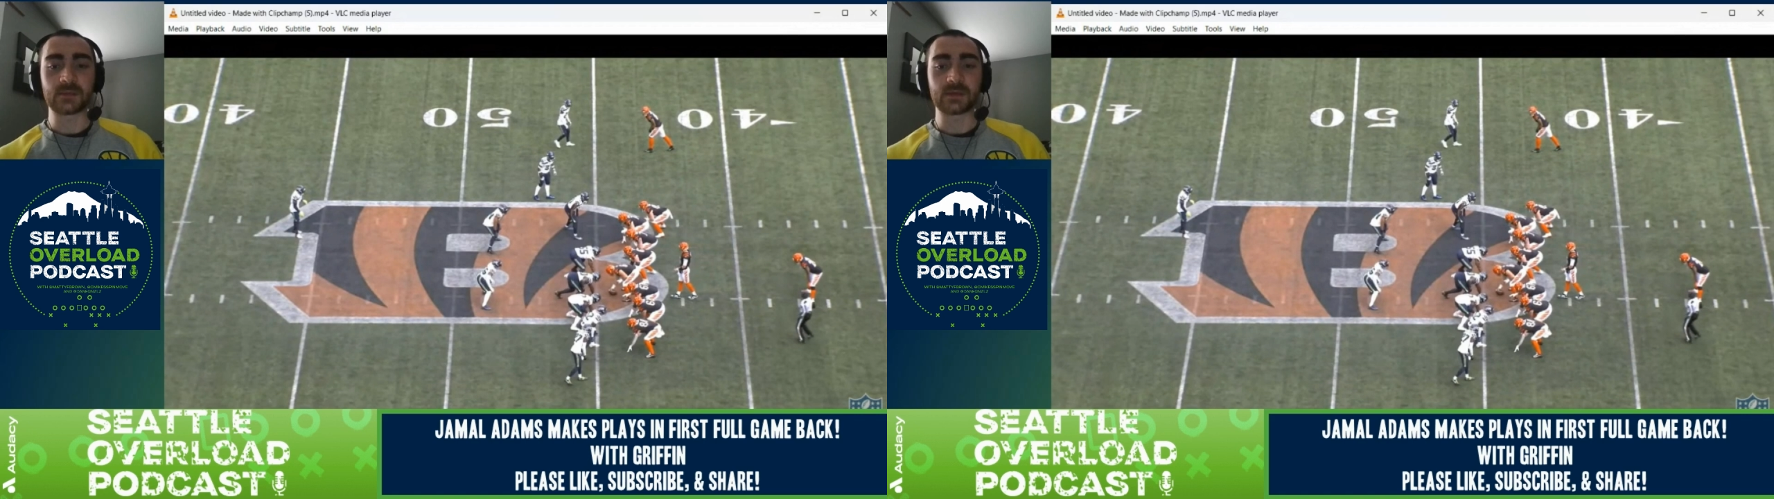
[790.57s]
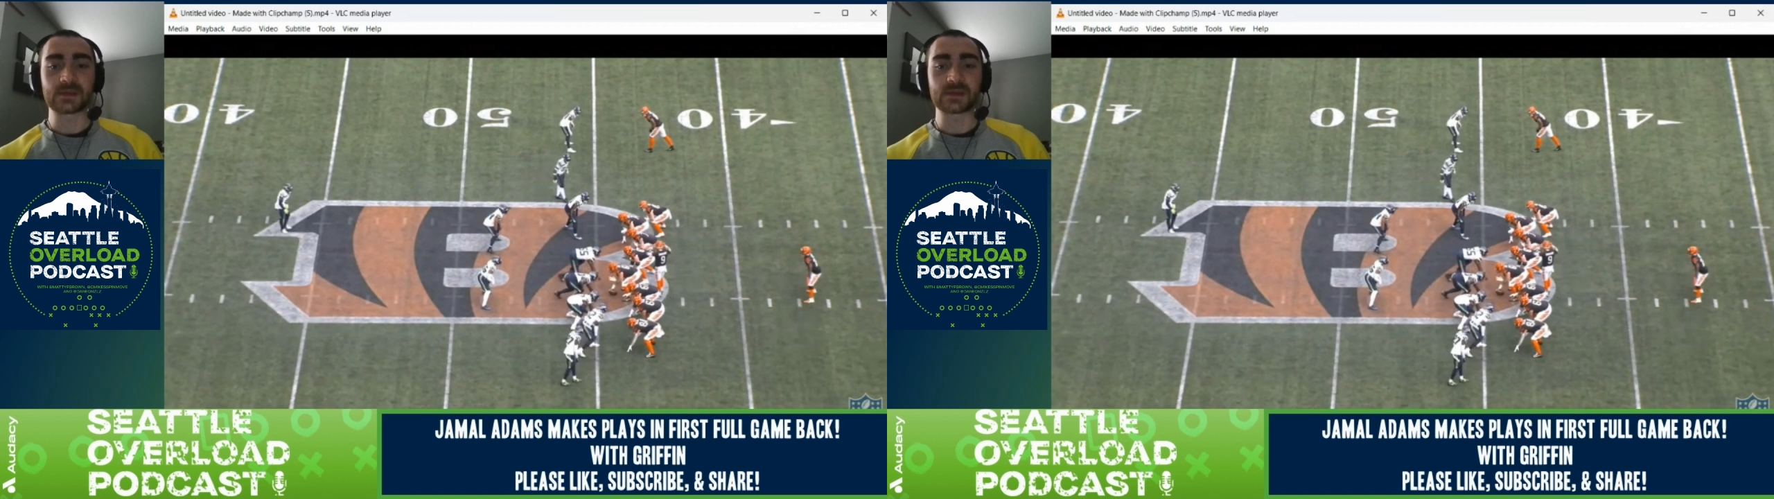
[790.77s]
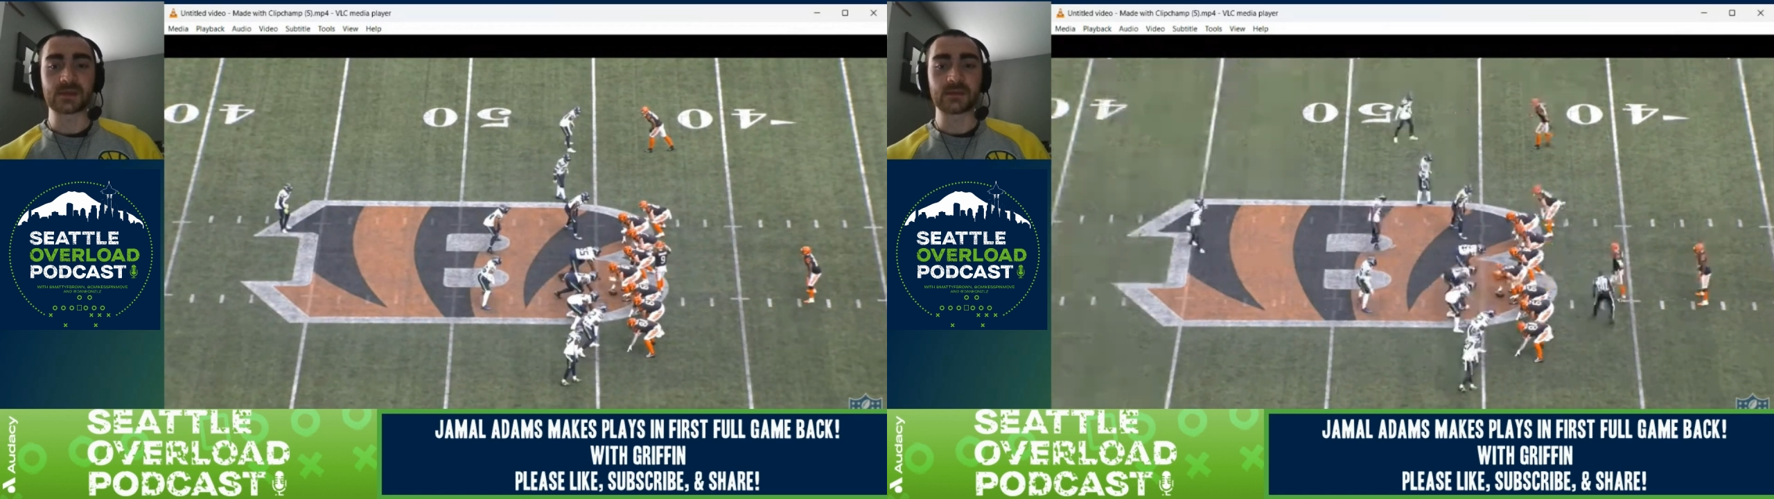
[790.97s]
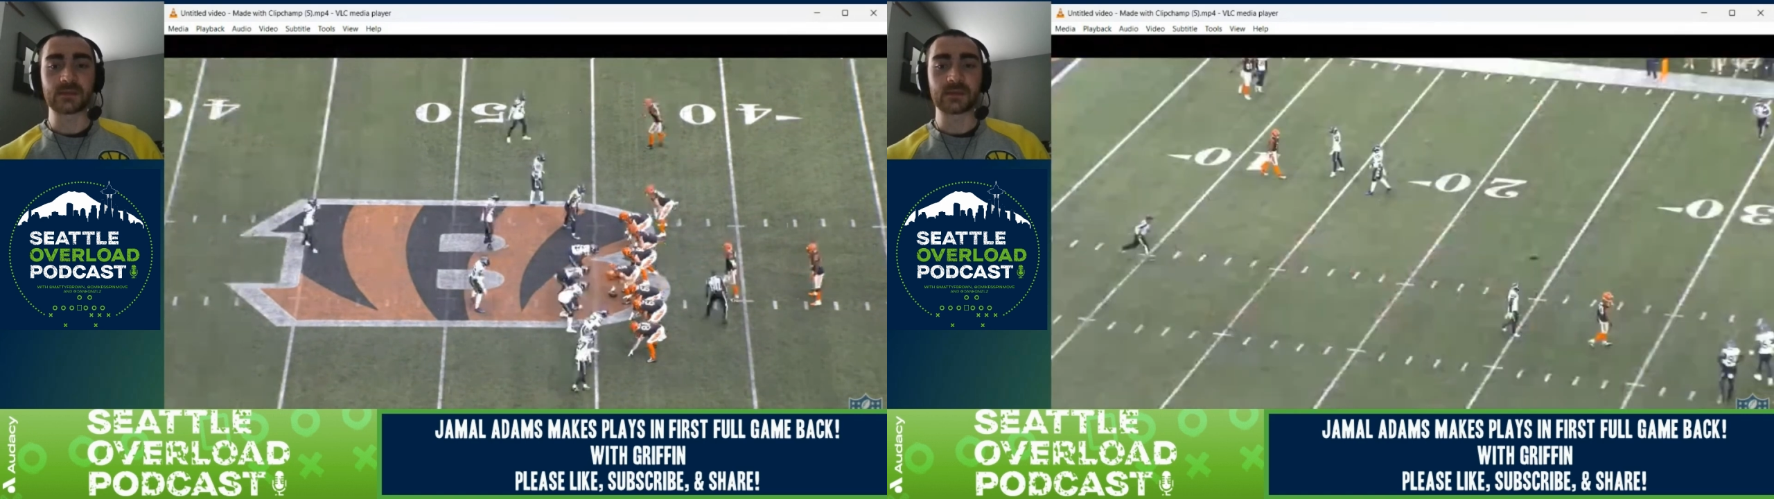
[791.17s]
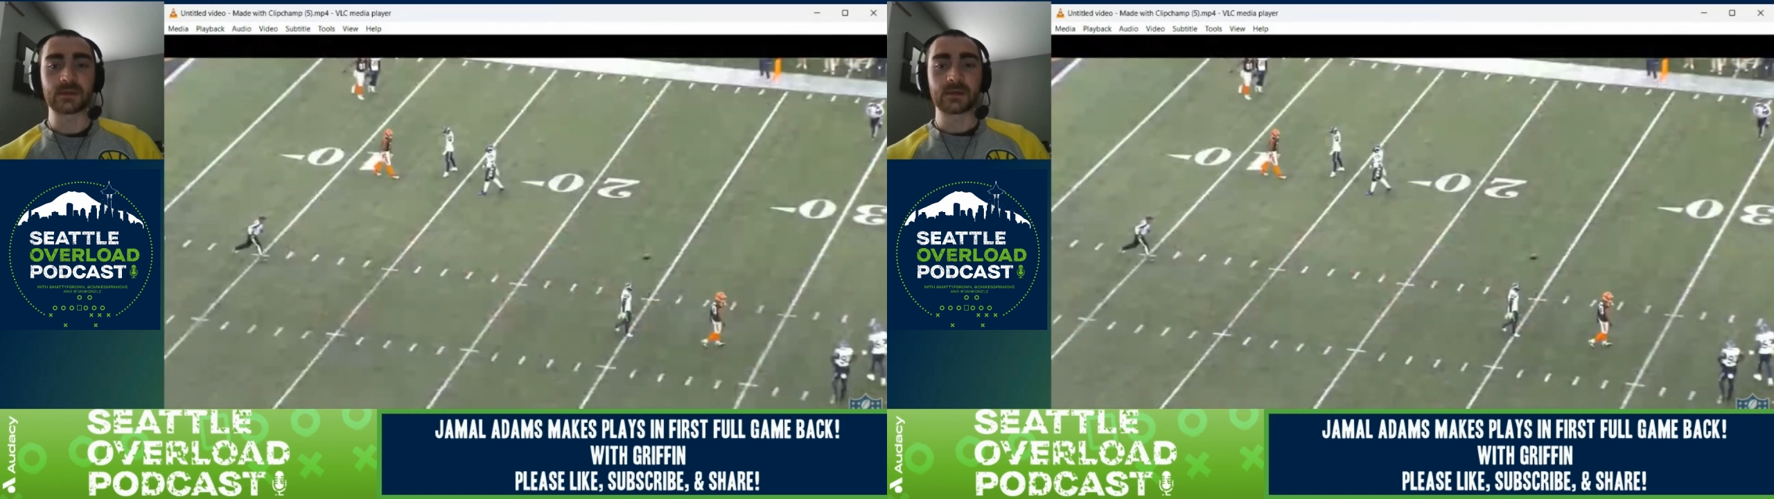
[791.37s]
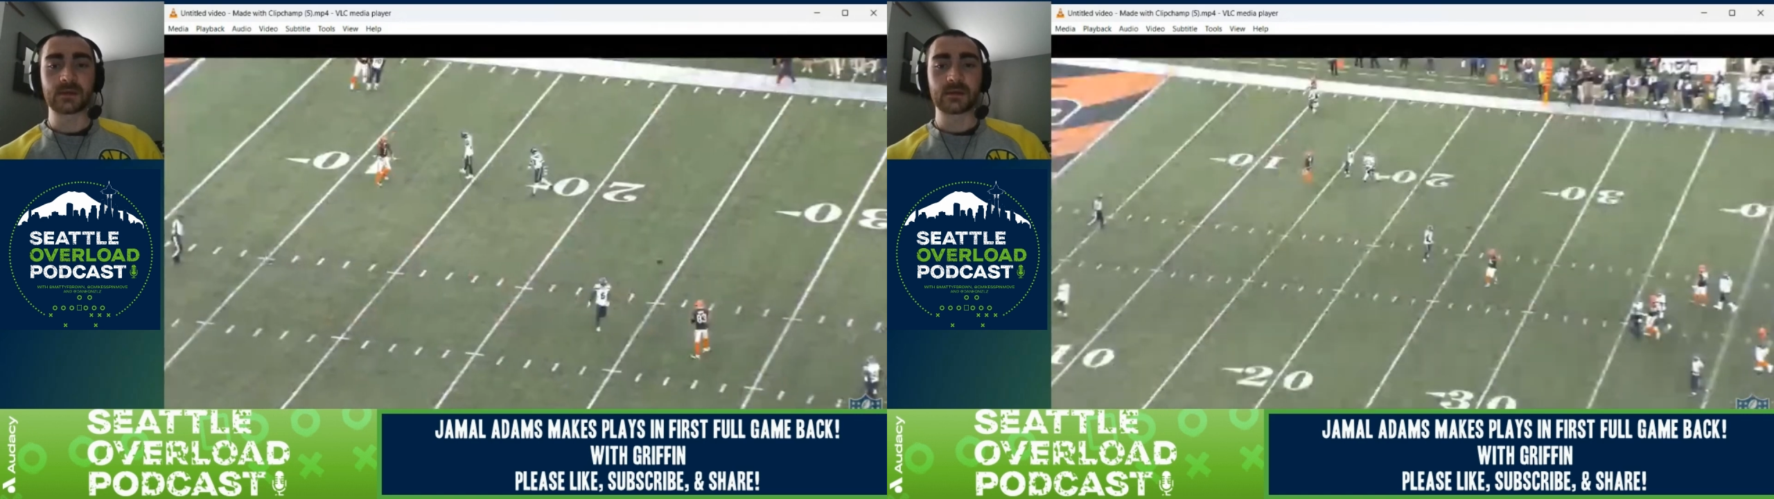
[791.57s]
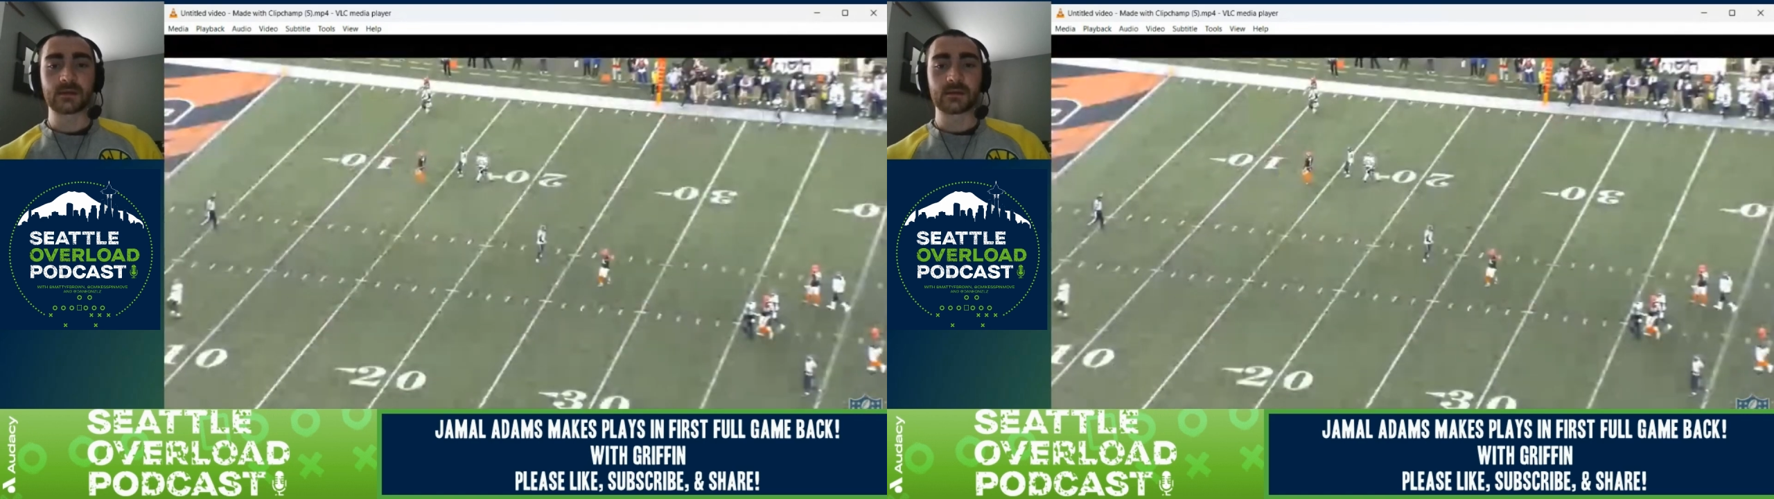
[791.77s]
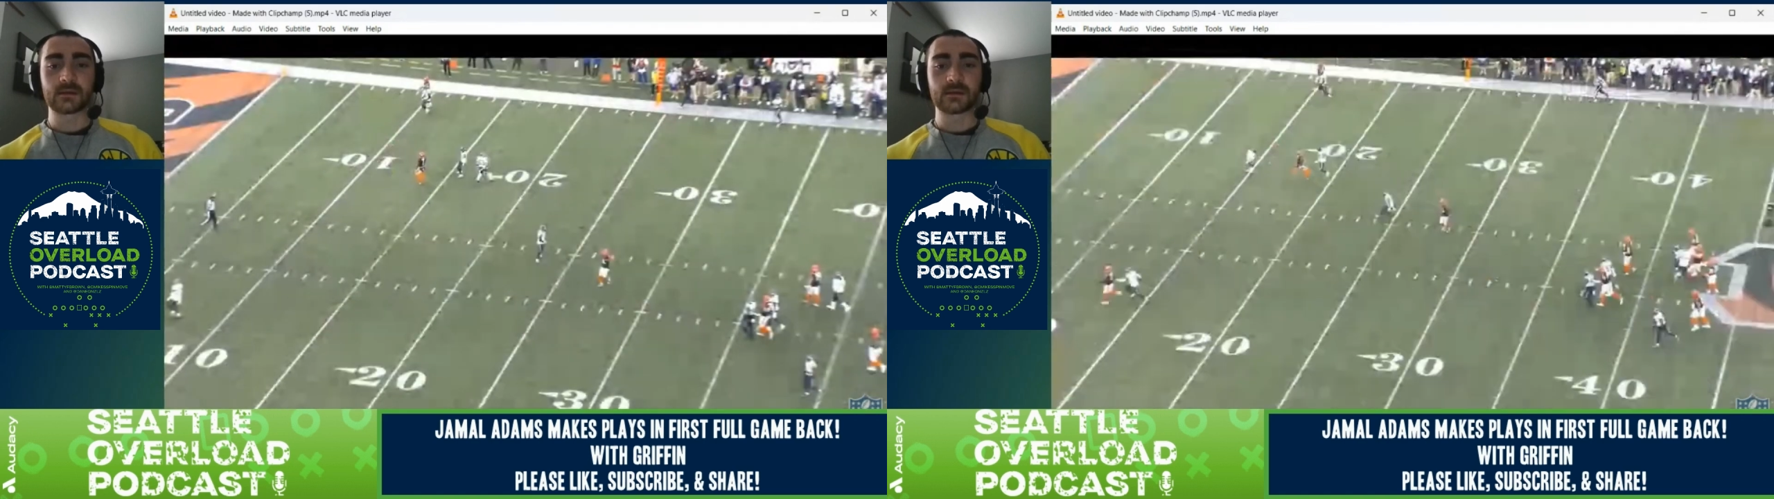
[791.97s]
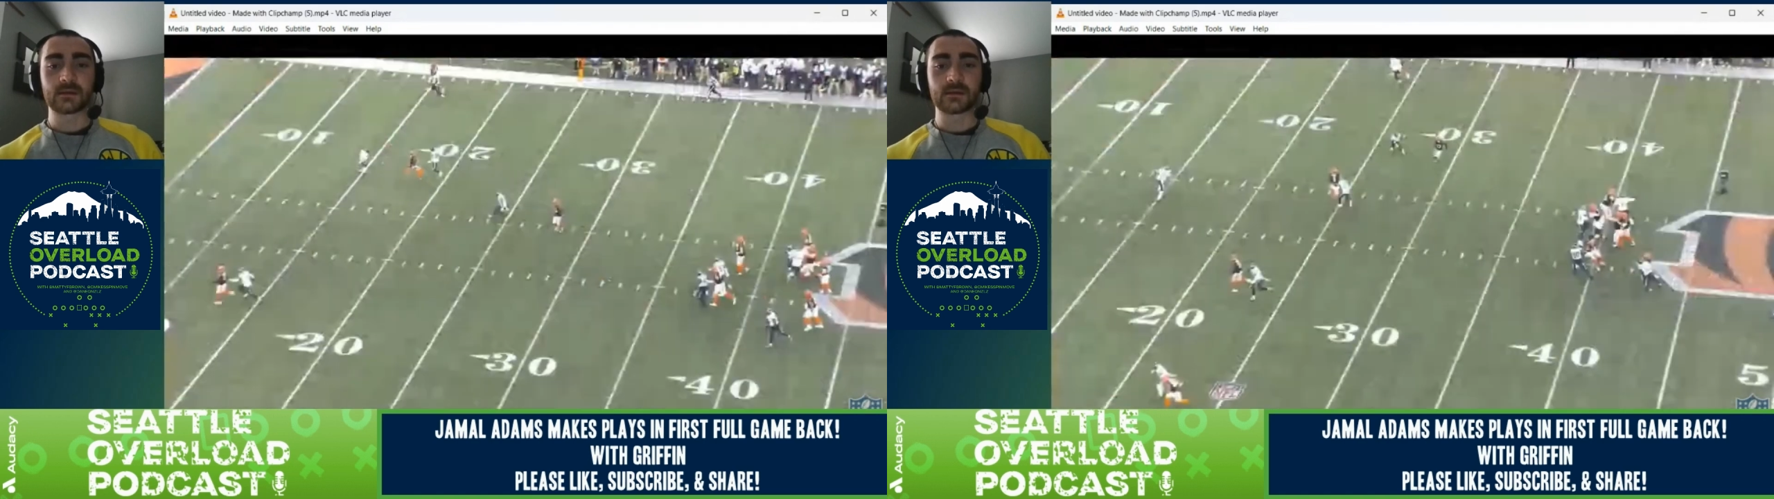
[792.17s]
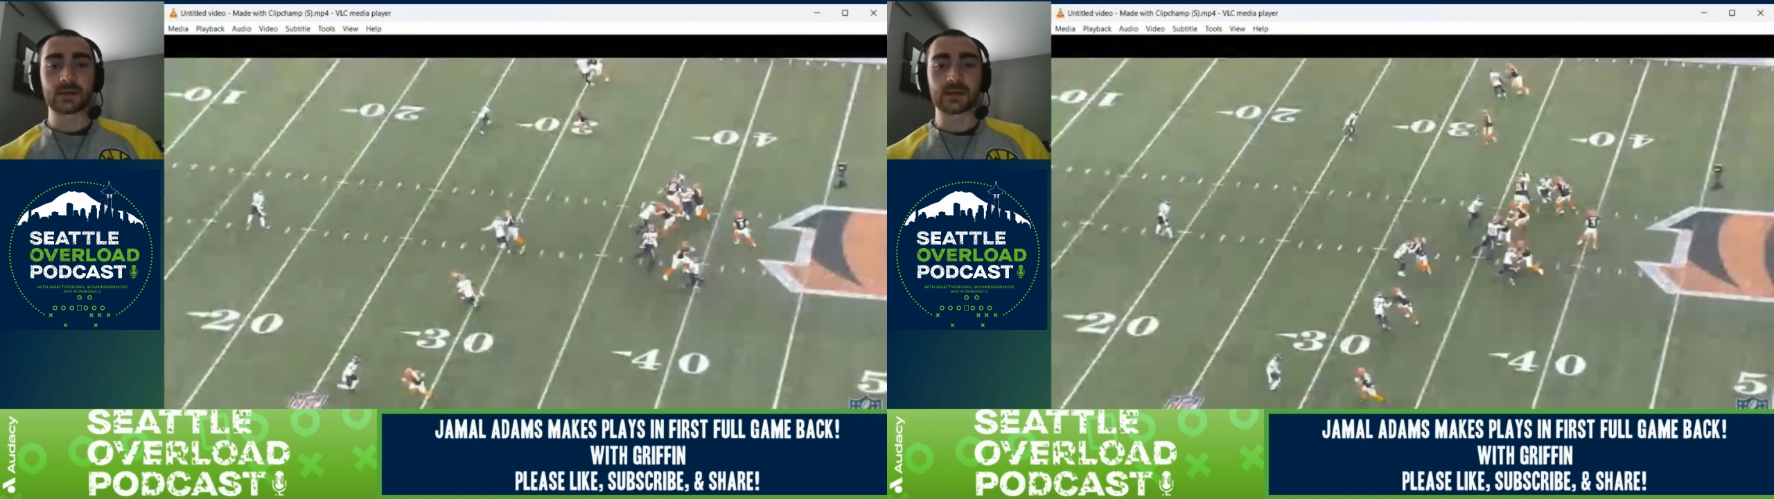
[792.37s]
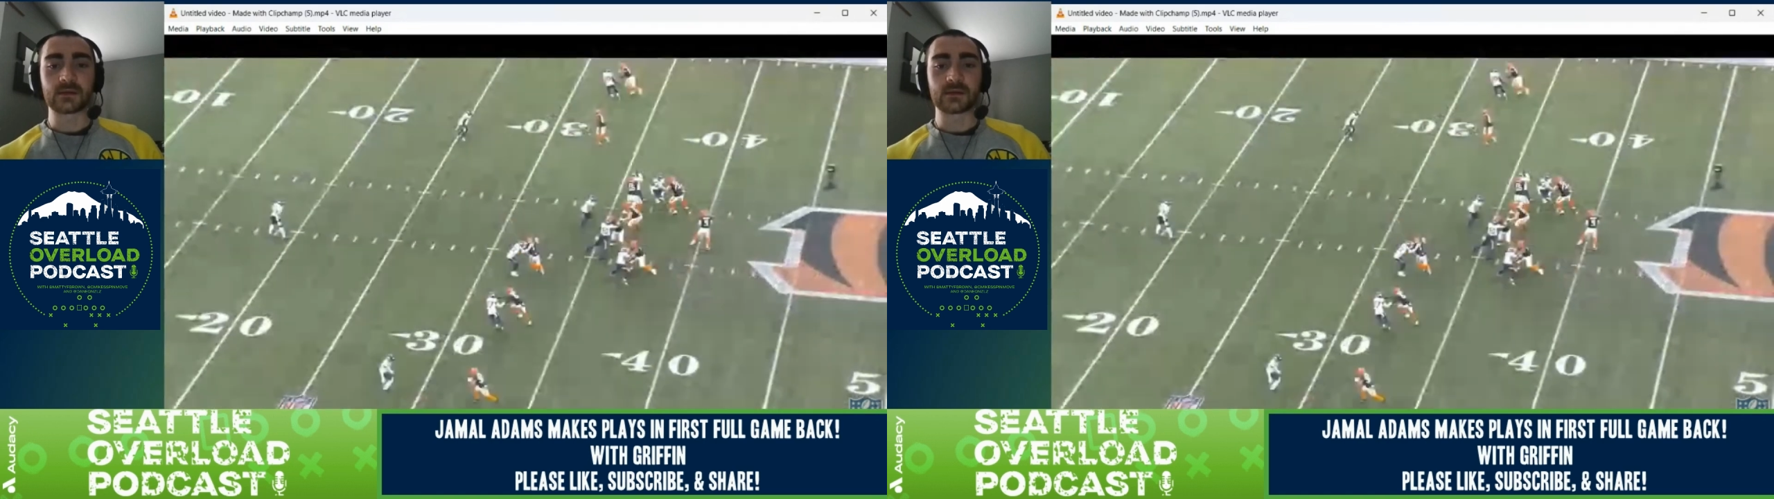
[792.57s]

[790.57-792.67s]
but it's him like